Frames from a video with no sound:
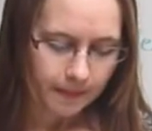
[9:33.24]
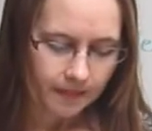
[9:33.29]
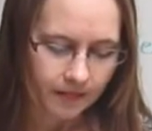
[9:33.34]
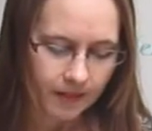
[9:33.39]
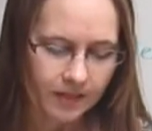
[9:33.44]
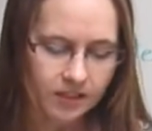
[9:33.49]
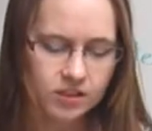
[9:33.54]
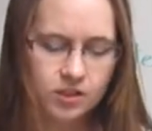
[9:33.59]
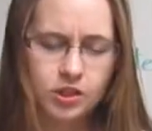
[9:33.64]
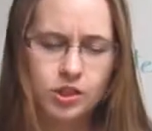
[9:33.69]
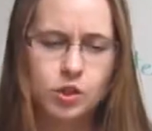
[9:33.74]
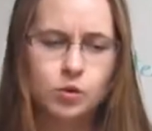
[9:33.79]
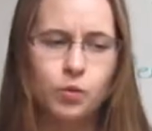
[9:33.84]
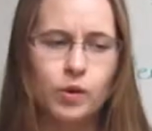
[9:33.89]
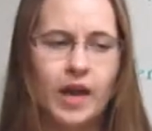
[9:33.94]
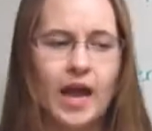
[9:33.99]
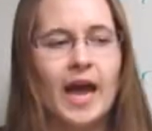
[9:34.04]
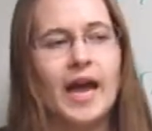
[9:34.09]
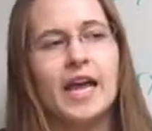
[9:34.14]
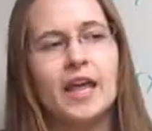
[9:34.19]
That is just
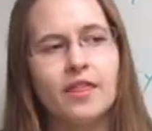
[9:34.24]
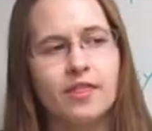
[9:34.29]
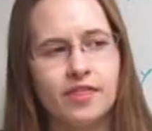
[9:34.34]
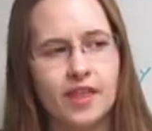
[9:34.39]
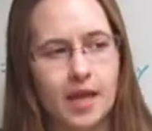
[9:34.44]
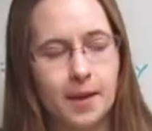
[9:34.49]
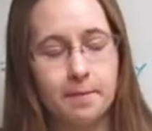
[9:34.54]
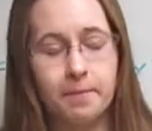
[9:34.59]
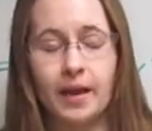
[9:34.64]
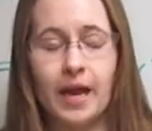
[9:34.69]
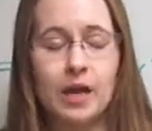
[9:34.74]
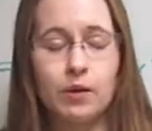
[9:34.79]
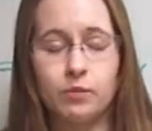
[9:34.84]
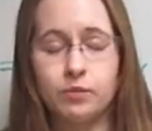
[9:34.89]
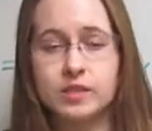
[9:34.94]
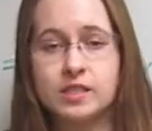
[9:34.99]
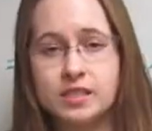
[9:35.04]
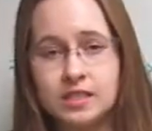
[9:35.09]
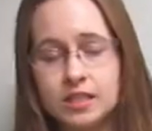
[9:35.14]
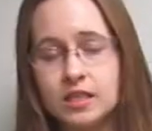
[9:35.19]
what I think, but I
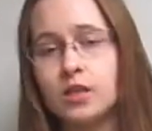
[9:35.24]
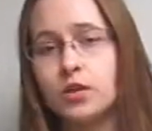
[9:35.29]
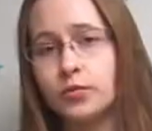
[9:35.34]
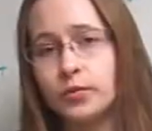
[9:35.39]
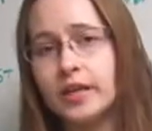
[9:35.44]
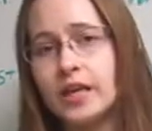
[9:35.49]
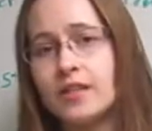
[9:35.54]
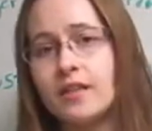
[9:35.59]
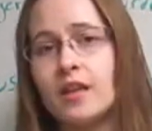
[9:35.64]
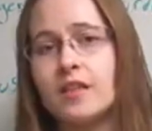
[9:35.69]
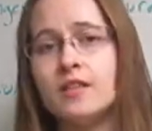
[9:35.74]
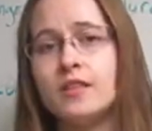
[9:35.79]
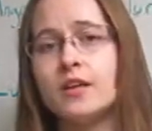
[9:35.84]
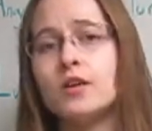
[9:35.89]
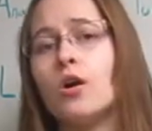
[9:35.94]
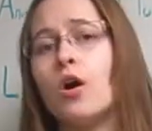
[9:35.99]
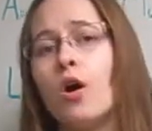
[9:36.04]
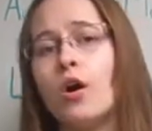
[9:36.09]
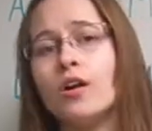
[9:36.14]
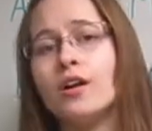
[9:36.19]
still agree that
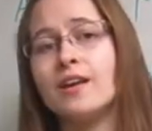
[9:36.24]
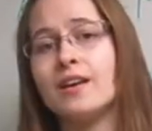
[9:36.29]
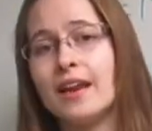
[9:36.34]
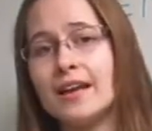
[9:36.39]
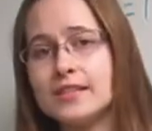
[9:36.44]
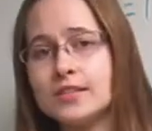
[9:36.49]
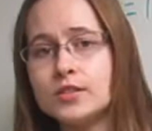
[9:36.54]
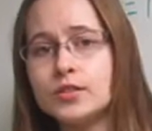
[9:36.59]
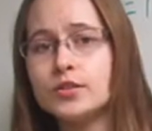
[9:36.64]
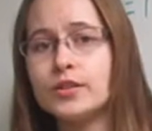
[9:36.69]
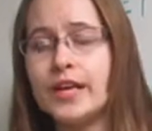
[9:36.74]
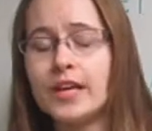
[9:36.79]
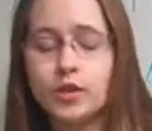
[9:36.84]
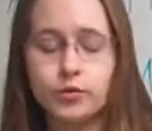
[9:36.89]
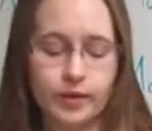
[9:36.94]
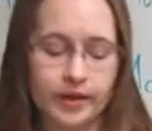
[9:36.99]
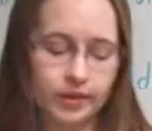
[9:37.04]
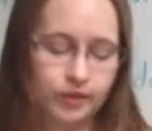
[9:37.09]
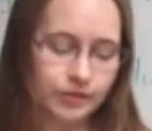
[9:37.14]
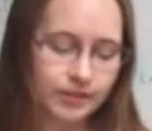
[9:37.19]
there are lesser and
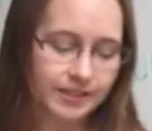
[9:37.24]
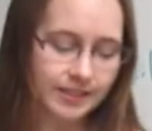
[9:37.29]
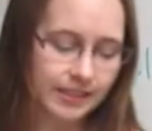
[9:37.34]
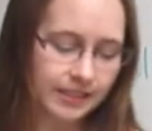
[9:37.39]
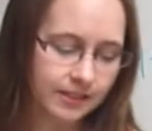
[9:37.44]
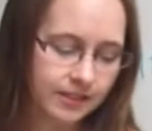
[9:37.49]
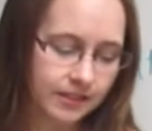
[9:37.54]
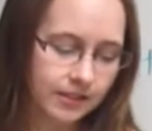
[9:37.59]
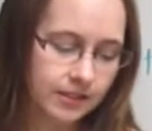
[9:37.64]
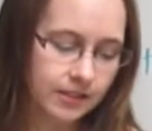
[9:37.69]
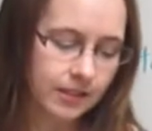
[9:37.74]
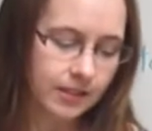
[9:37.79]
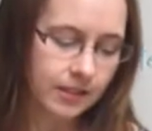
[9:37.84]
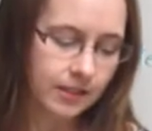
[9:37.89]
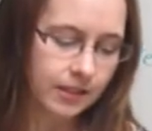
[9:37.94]
greater sins.